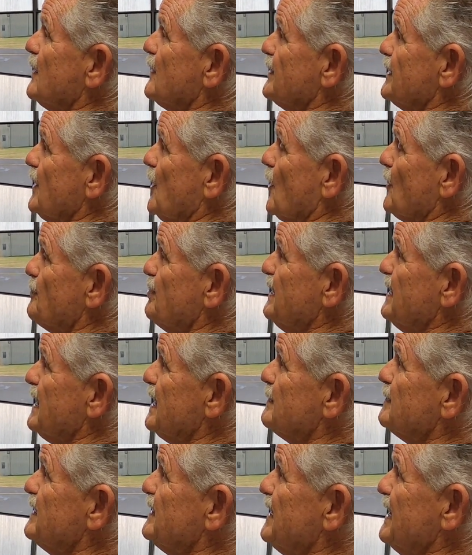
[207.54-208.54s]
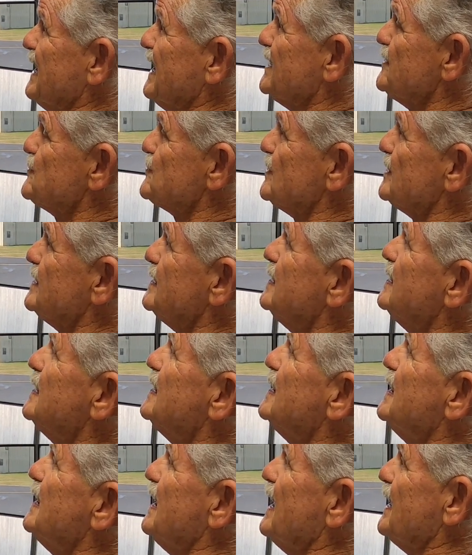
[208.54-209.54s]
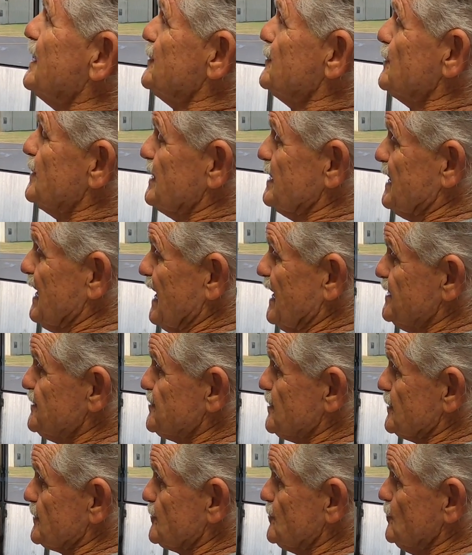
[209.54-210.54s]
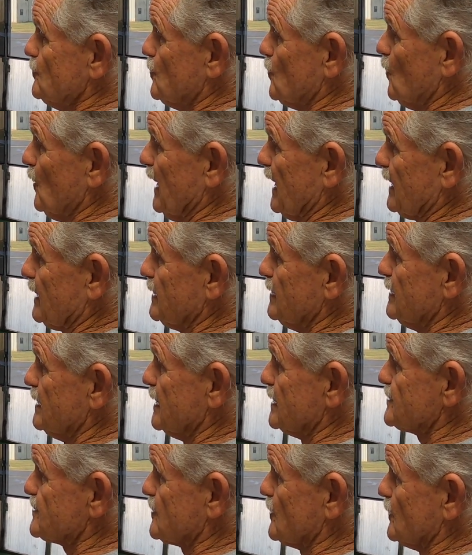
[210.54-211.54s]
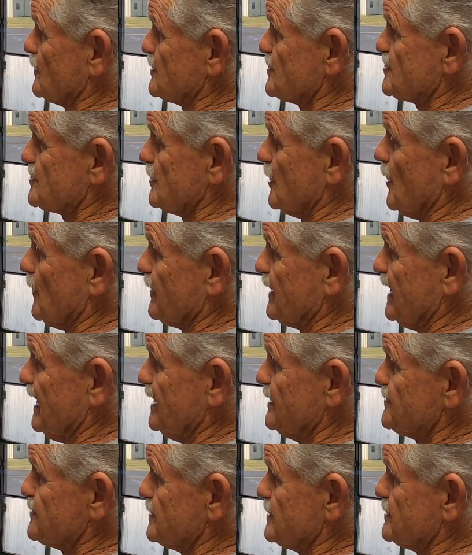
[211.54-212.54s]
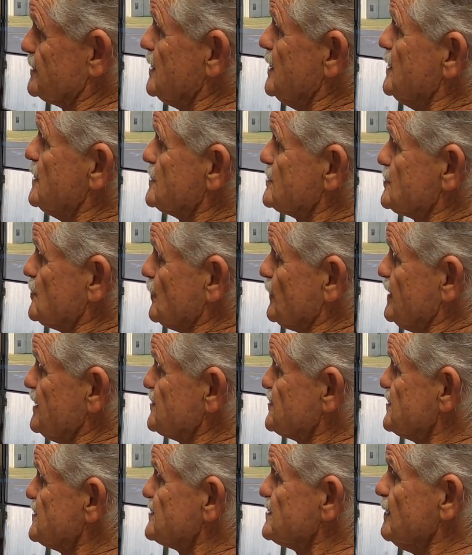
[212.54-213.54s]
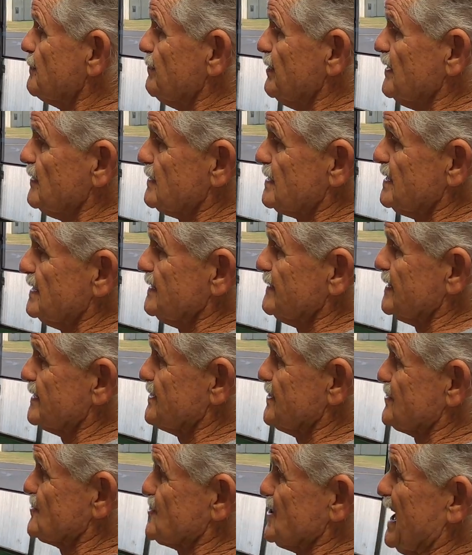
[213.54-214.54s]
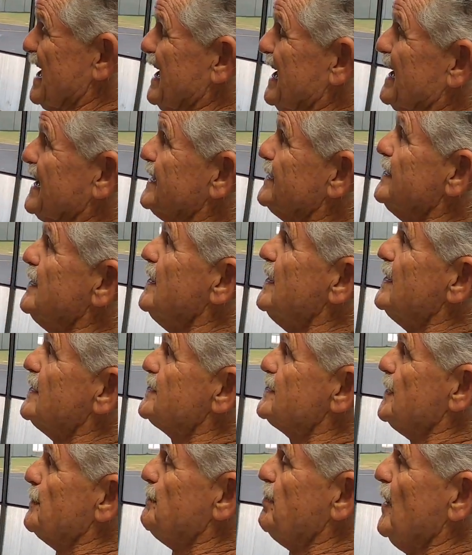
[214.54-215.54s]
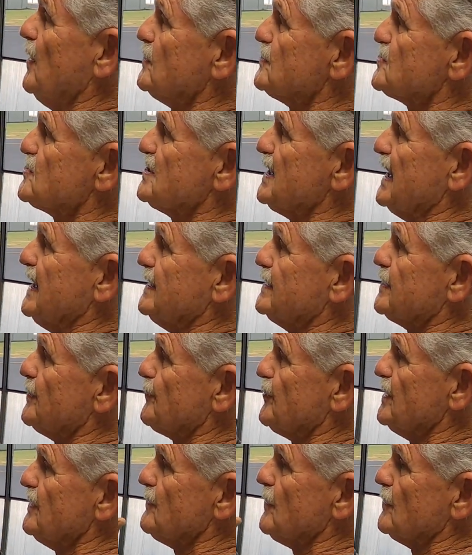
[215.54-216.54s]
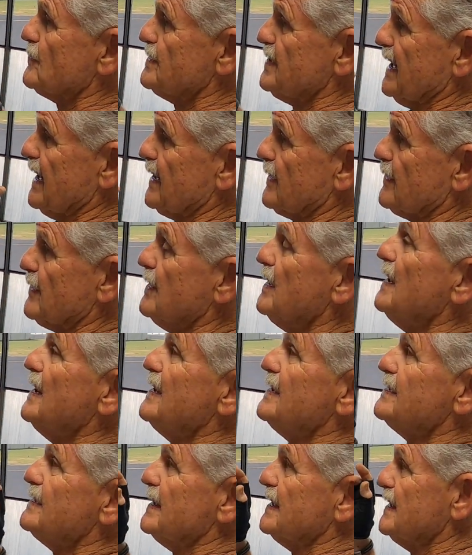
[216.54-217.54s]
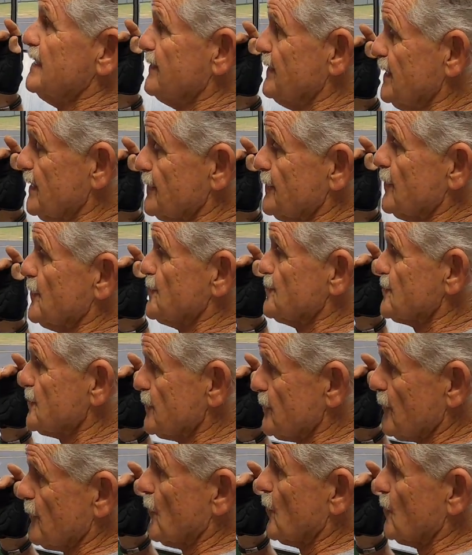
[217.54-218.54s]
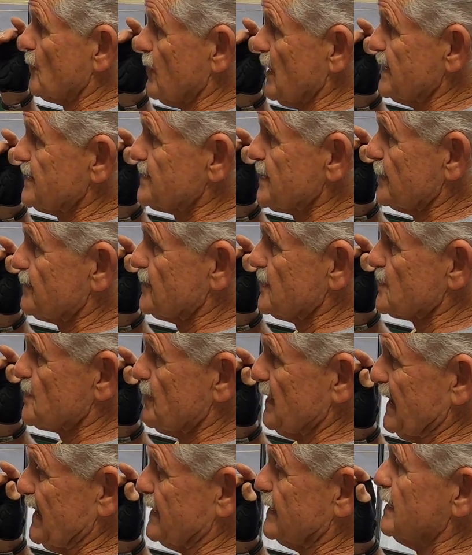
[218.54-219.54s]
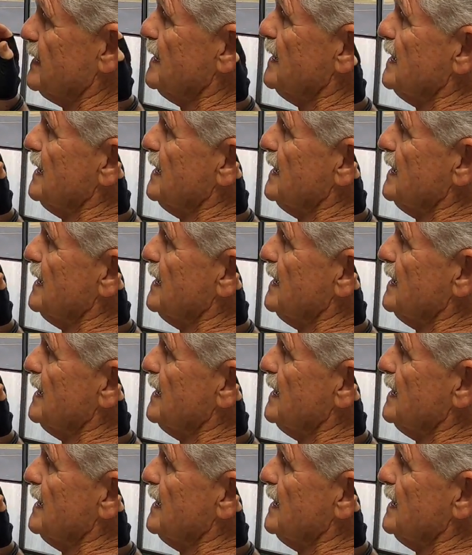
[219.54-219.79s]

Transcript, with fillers: the RPM in the engine, and you engage it too quick, it's going to stall the engine. So this is a built-in the design to pulsate the pre-rotator to get the inertia of the rotor blades up to speed.